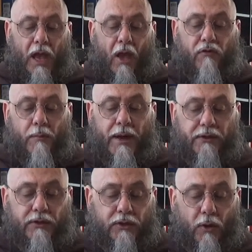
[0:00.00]
and
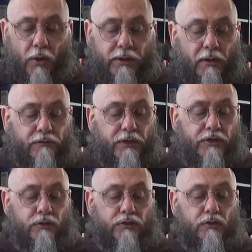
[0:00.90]
forbade the court
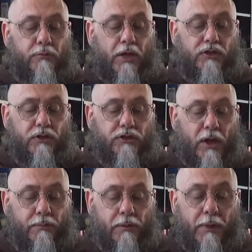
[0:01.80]
officials to mention
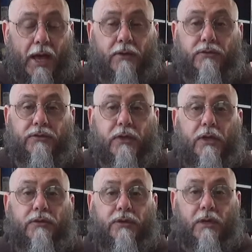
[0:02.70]
temporal matters
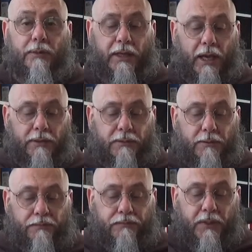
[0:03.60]
to him again.
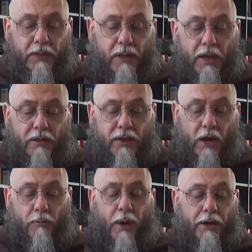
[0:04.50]

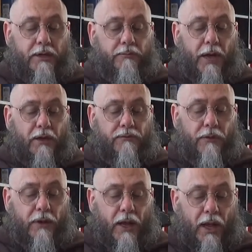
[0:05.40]
Thereupon he begged
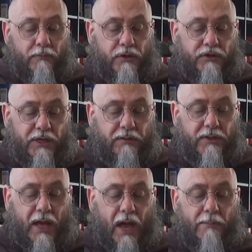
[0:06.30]
for and received
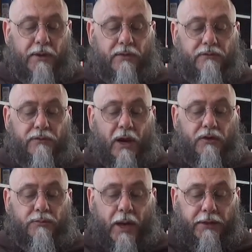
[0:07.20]
the habit of the
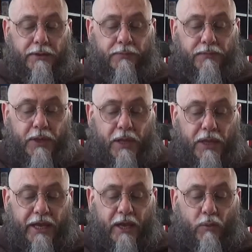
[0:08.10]
Friars Minor,
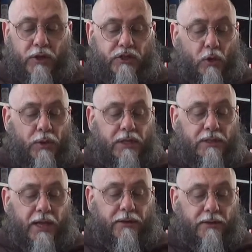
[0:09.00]
in which a week
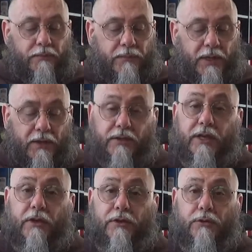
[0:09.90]
later, in the
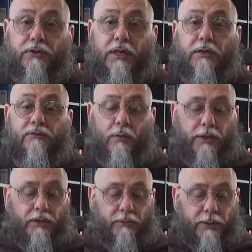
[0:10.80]
year
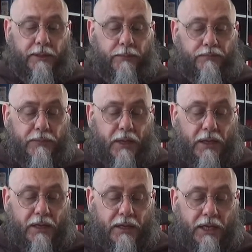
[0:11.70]
1343,
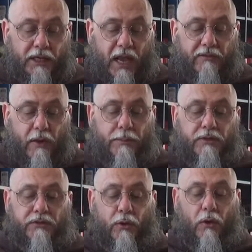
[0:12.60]
he gave up
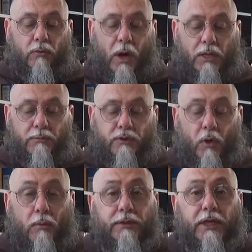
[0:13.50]
his soul while
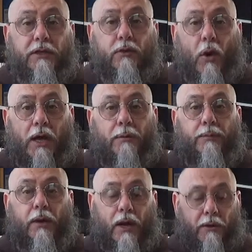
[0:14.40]
absorbed in quiet
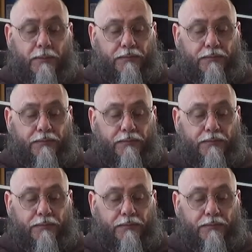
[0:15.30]
prayer.